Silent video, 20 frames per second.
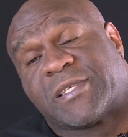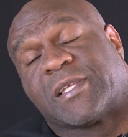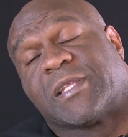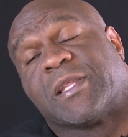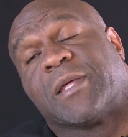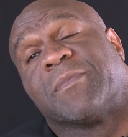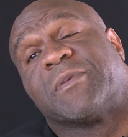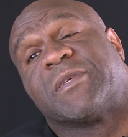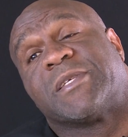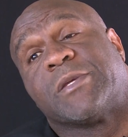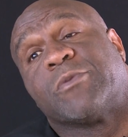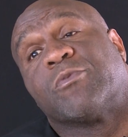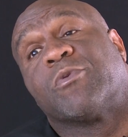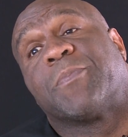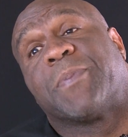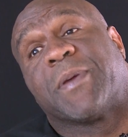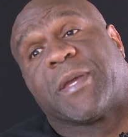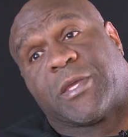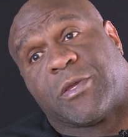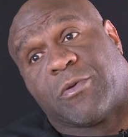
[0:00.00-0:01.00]
A limousine will
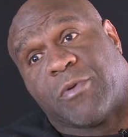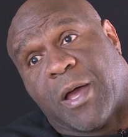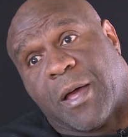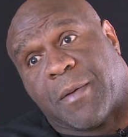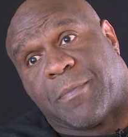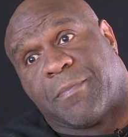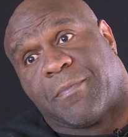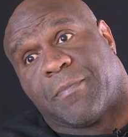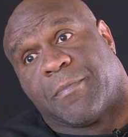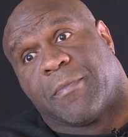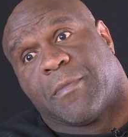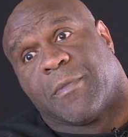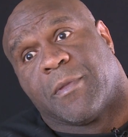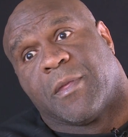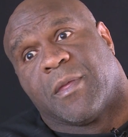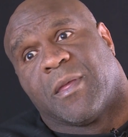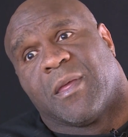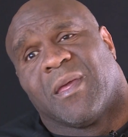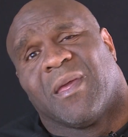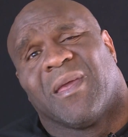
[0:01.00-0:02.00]
pick you up.
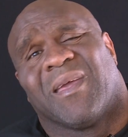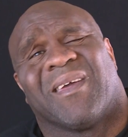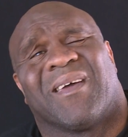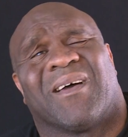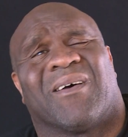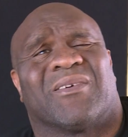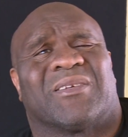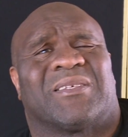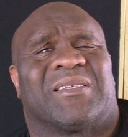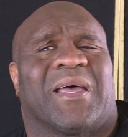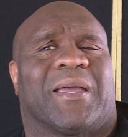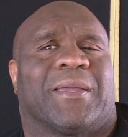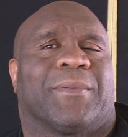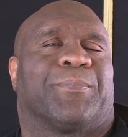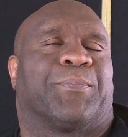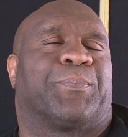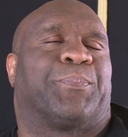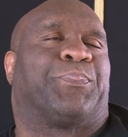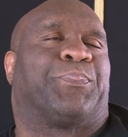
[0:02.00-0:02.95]
I was like,